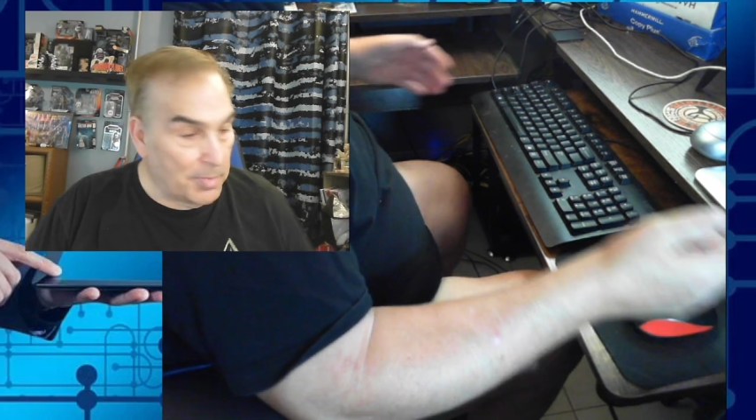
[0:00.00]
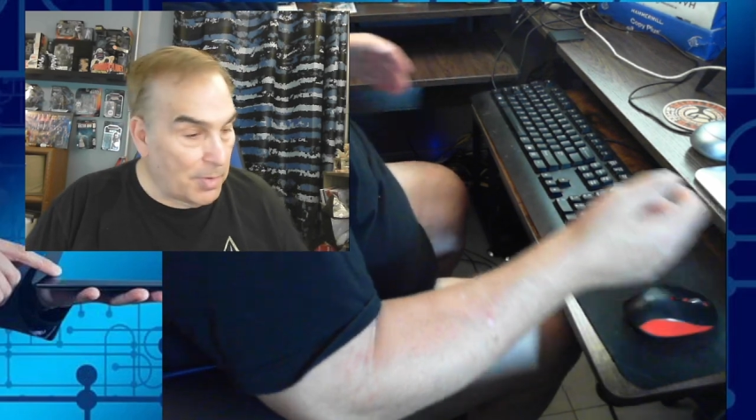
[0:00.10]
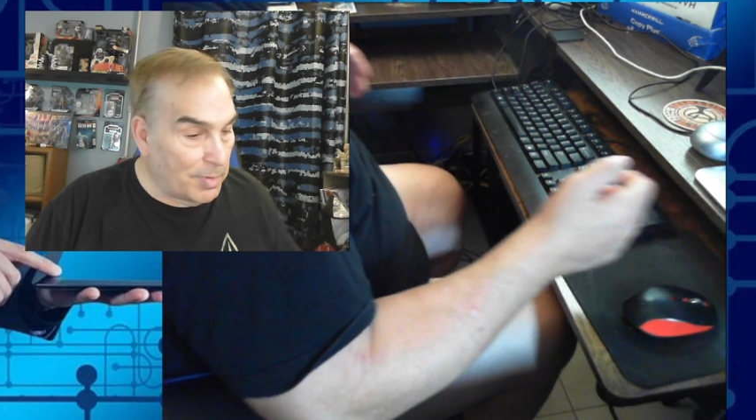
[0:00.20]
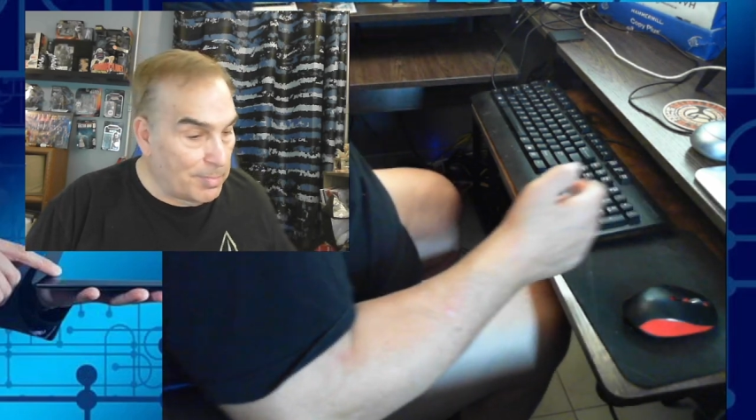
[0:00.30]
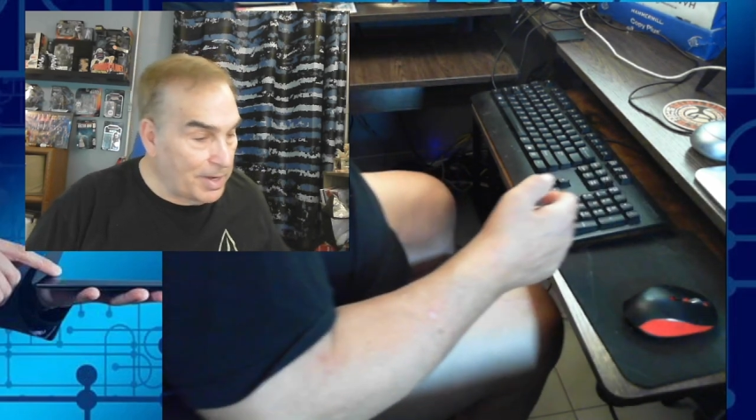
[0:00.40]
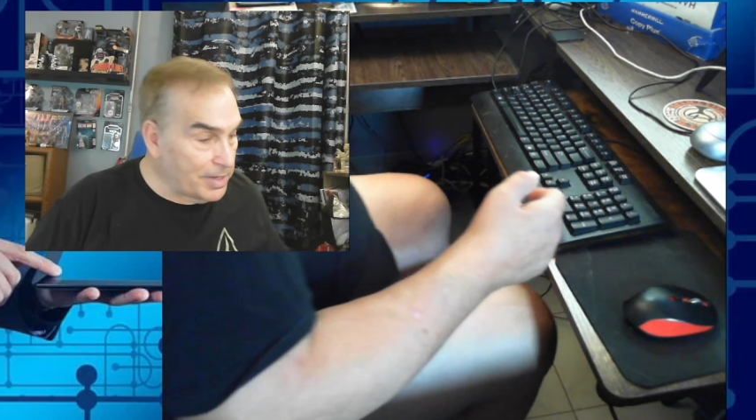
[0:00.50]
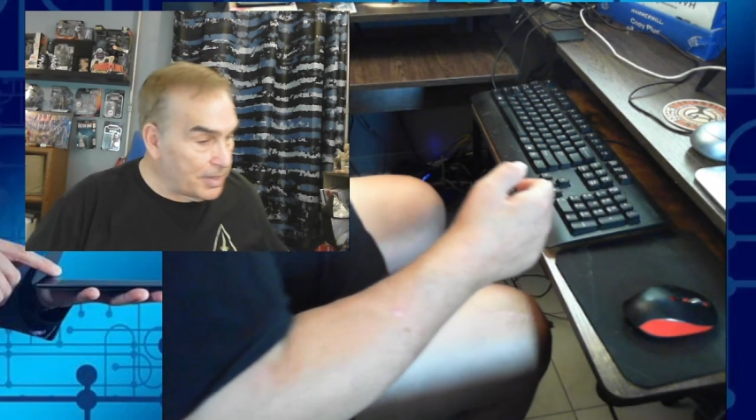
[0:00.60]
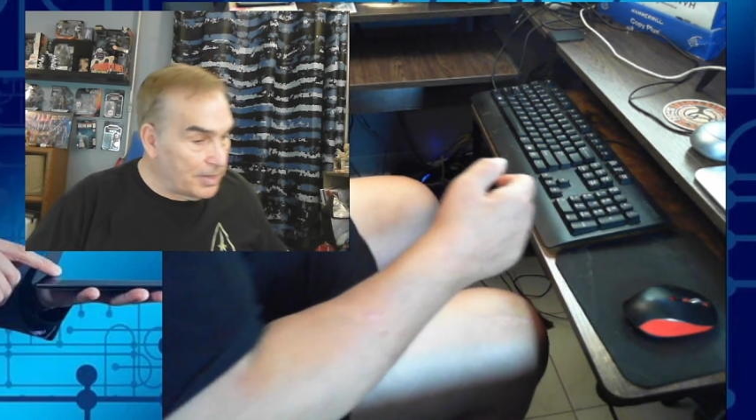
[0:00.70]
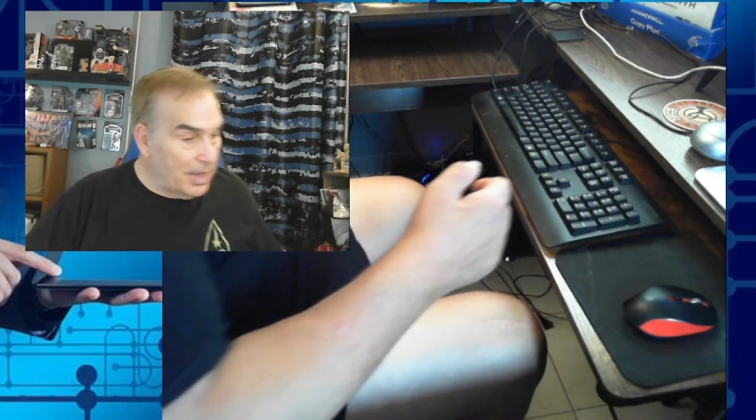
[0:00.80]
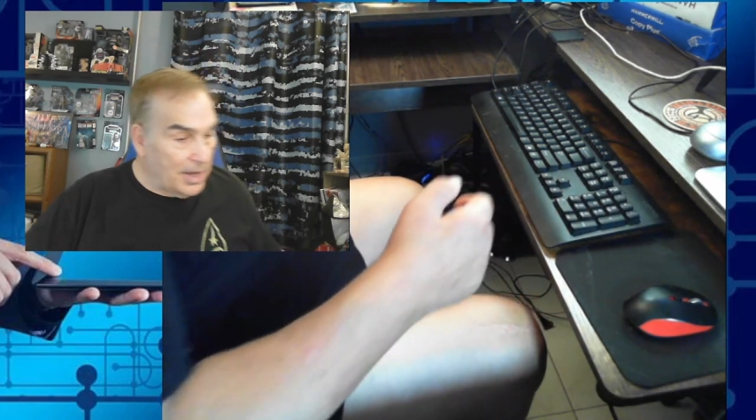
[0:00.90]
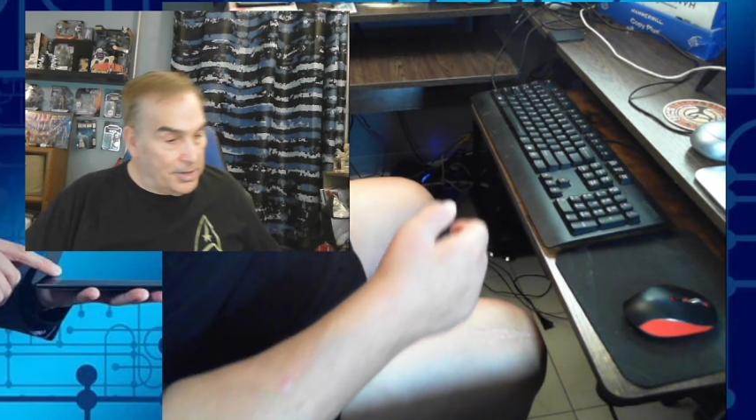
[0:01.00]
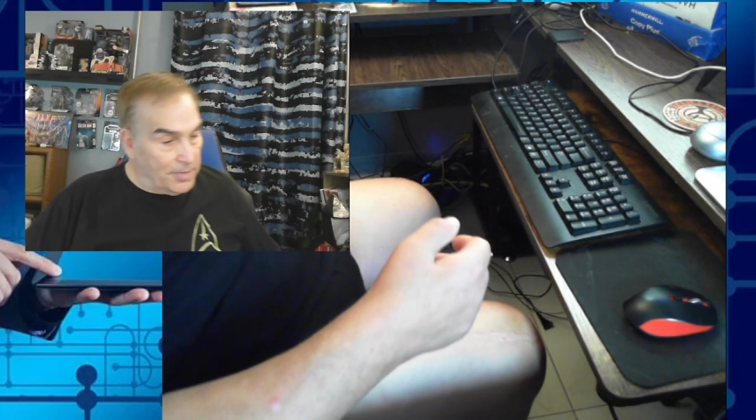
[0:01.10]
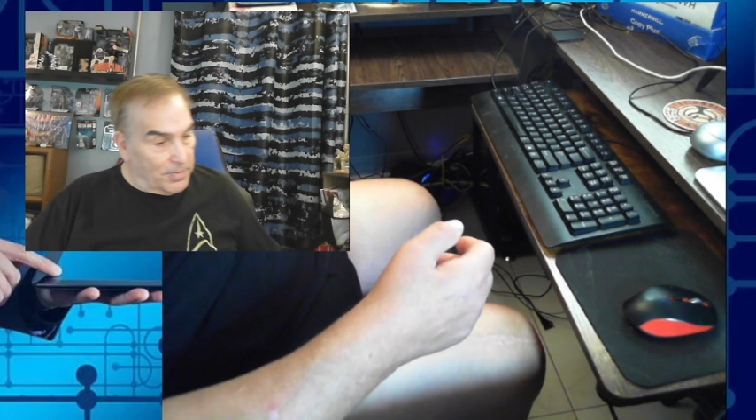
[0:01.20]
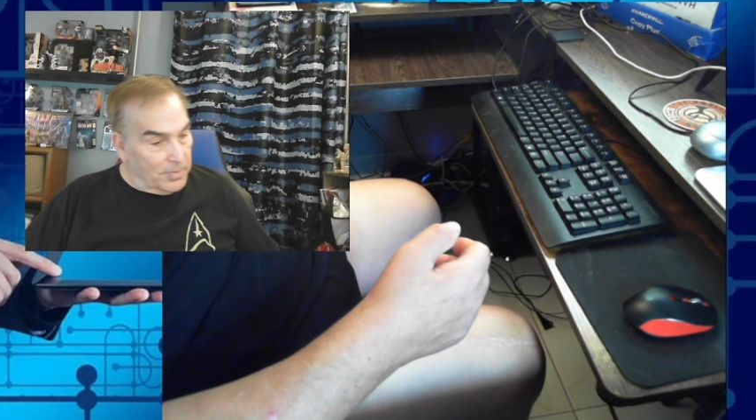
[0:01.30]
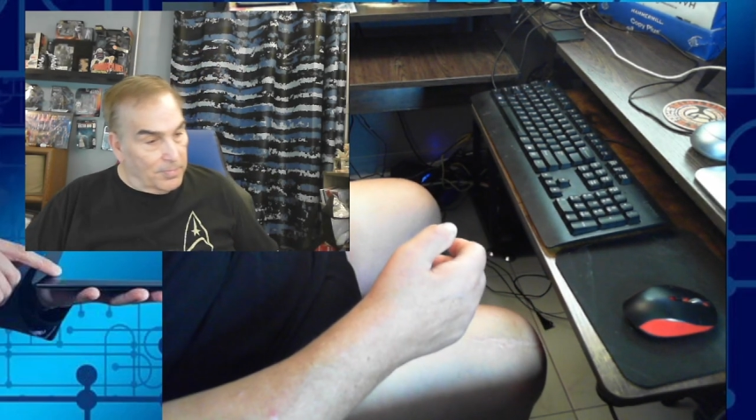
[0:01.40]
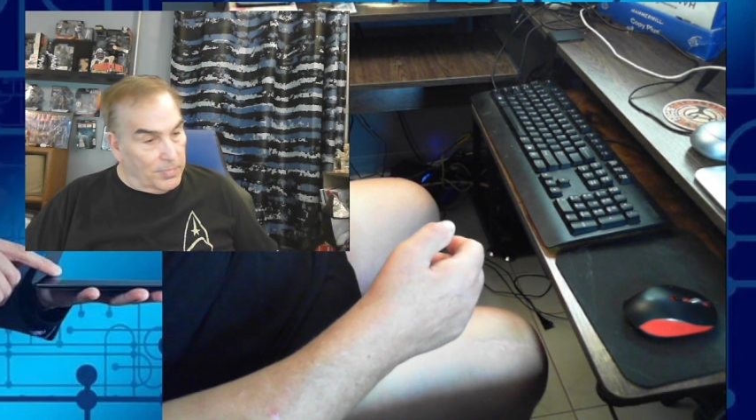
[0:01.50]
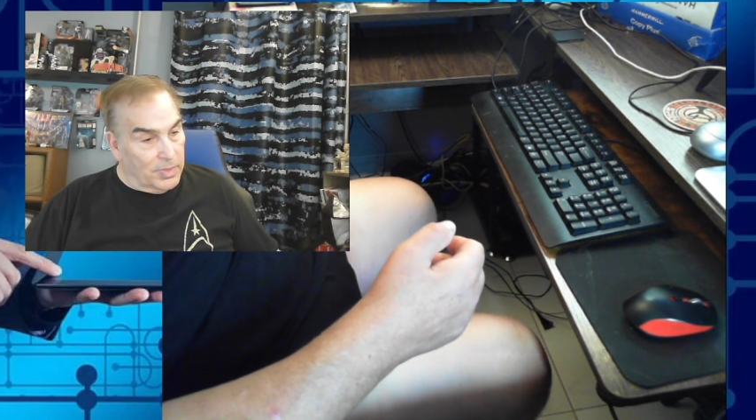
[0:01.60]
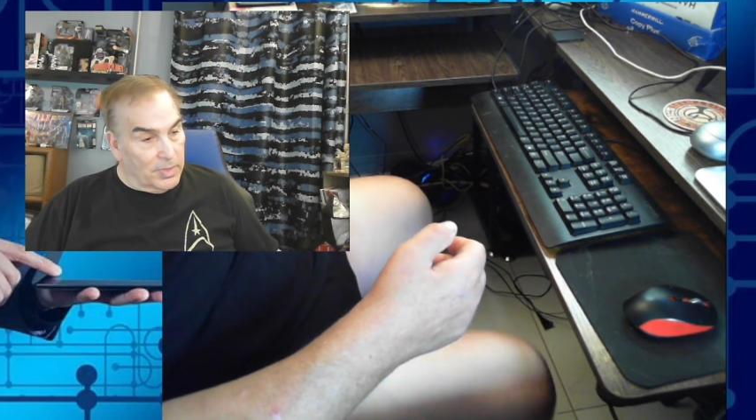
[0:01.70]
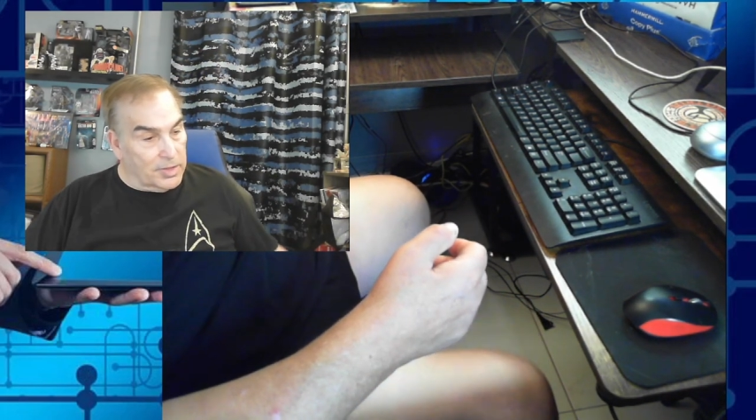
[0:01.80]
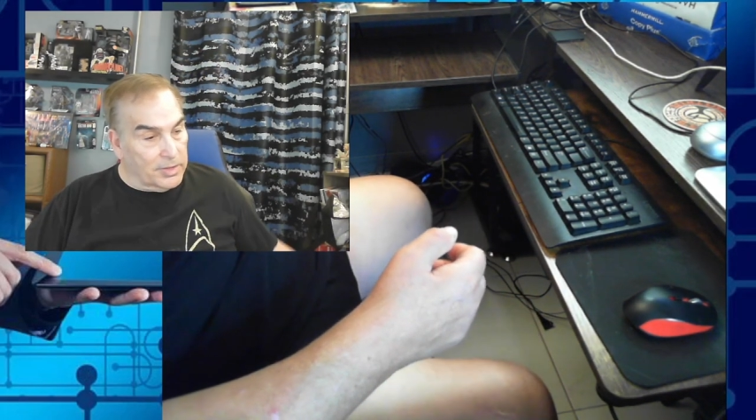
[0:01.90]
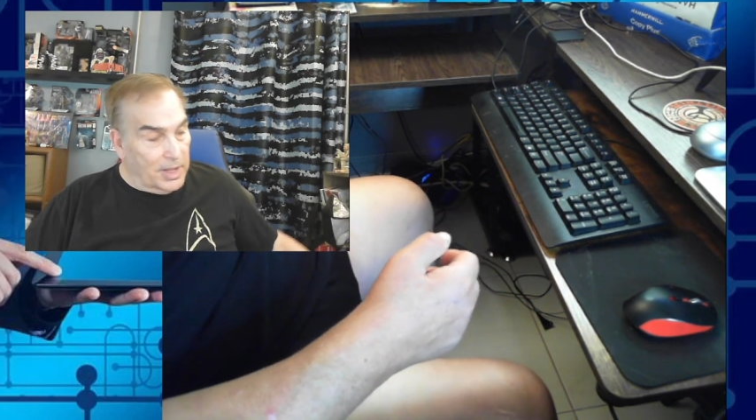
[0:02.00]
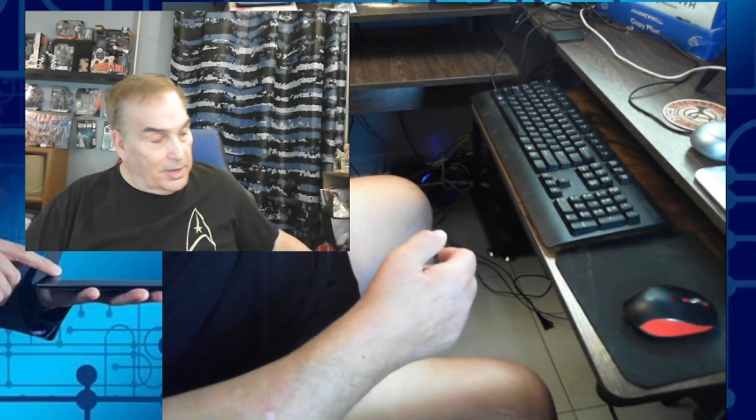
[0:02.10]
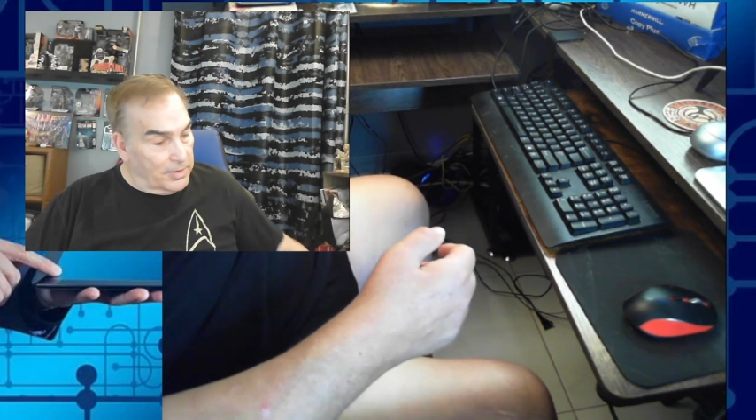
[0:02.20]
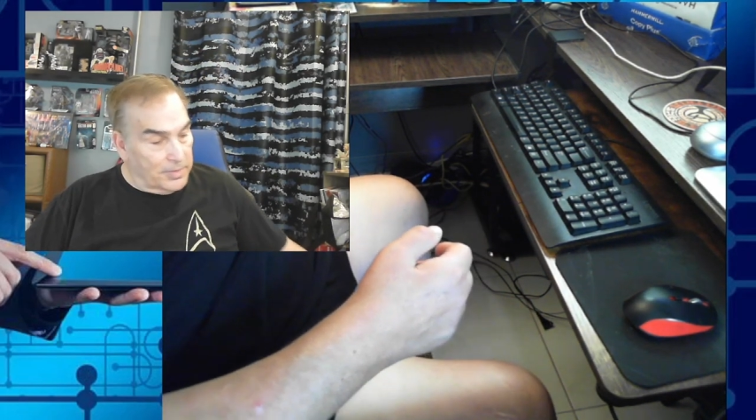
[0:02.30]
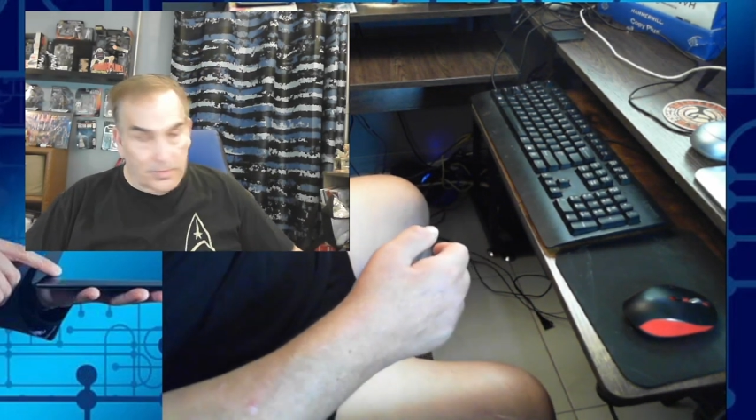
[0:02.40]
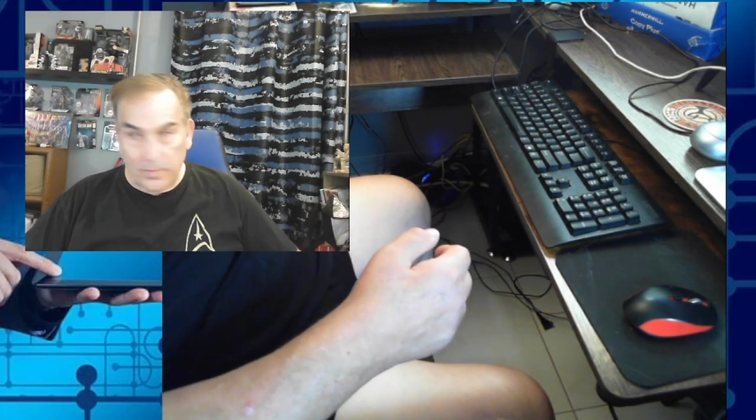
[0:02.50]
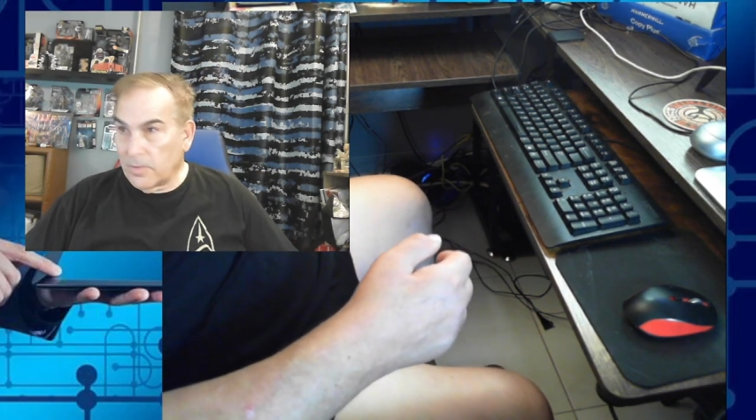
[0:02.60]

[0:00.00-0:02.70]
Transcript: But what makes it nice, if you standard